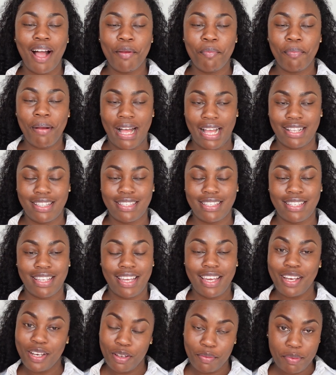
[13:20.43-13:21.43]
But
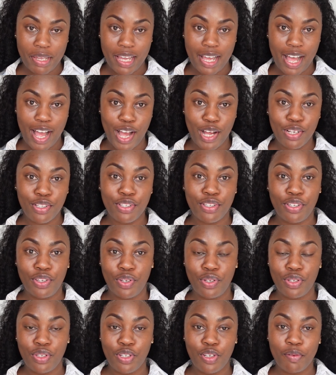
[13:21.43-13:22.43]
hear me out,
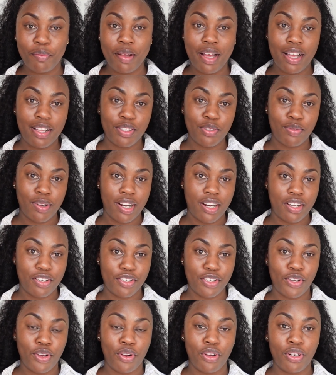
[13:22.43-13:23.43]
YouTube has what
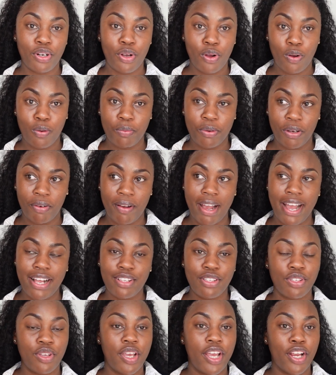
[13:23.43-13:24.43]
is called
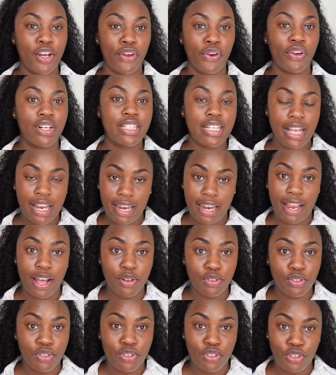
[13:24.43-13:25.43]
copyright, so you're not
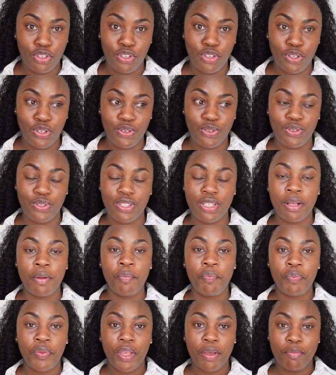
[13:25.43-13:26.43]
allowed to use
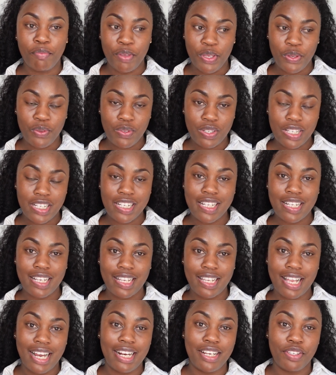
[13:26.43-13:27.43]
music
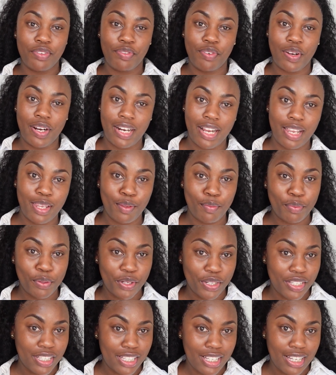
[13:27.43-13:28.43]
that is for another
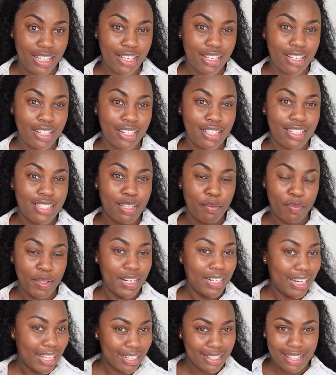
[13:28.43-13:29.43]
person,
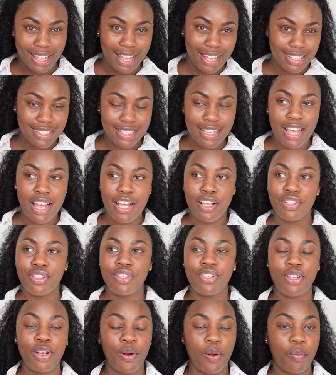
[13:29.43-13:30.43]
something like that.
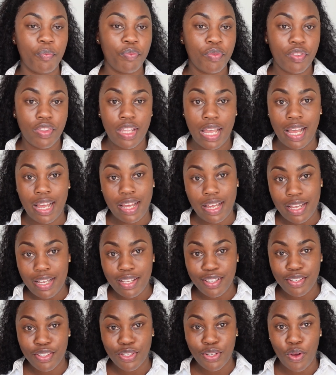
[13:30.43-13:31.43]
So there
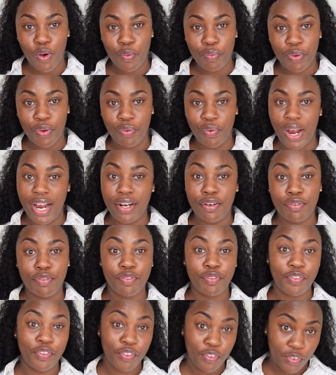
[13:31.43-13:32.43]
is copyright
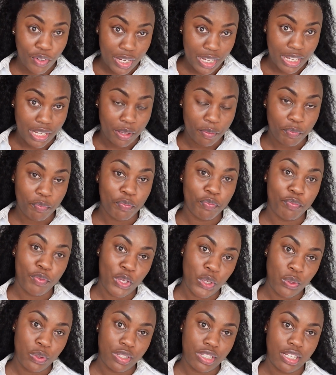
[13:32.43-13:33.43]
free
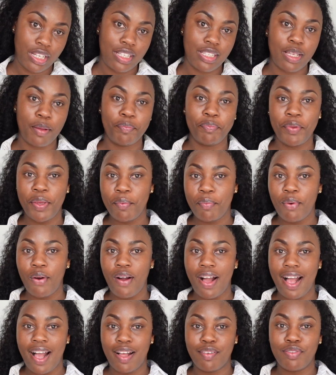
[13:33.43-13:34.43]
music. Some people
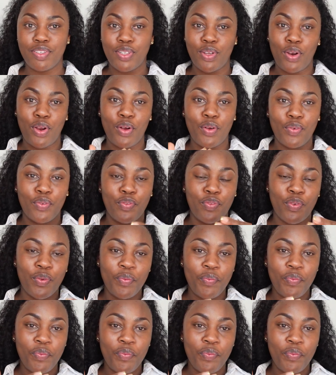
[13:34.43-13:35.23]
have sort of